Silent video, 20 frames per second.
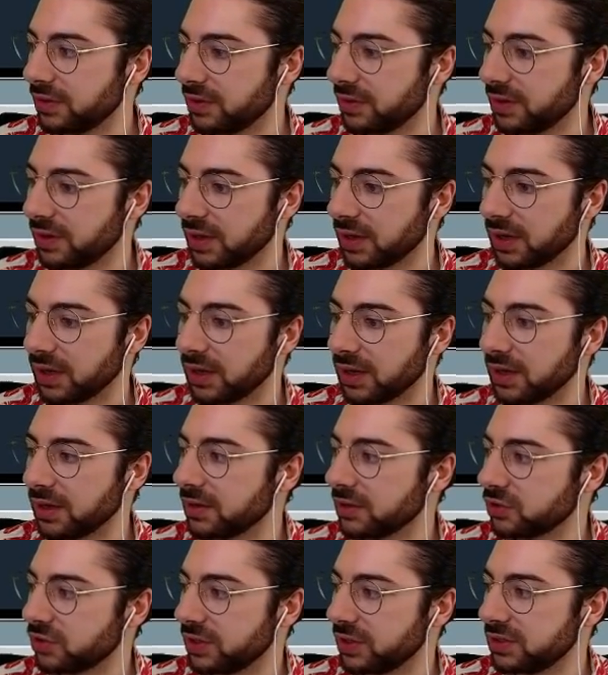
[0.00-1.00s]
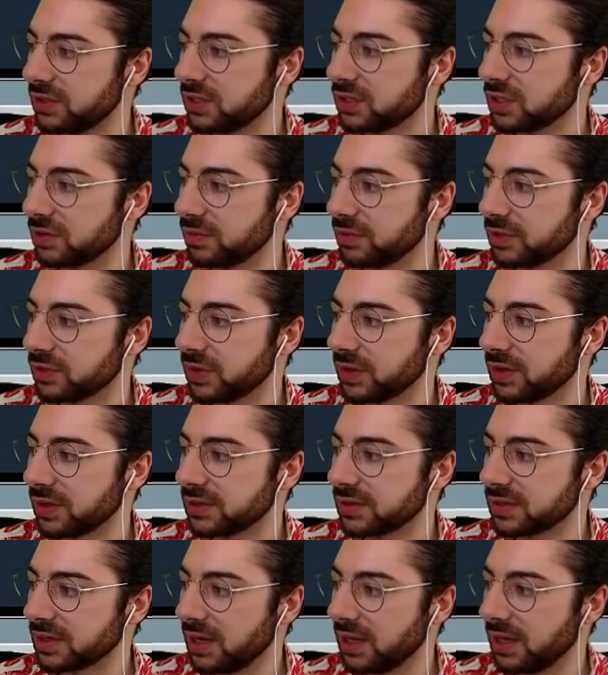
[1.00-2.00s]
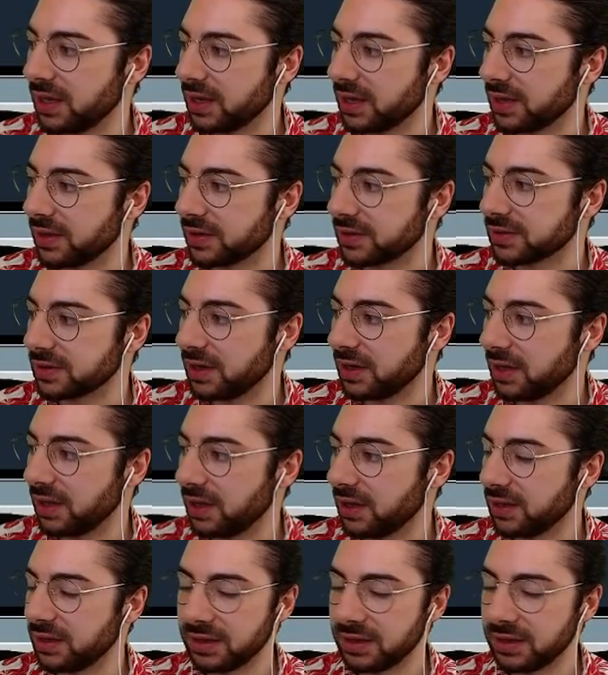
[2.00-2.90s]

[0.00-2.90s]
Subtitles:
the transition between this color and this color.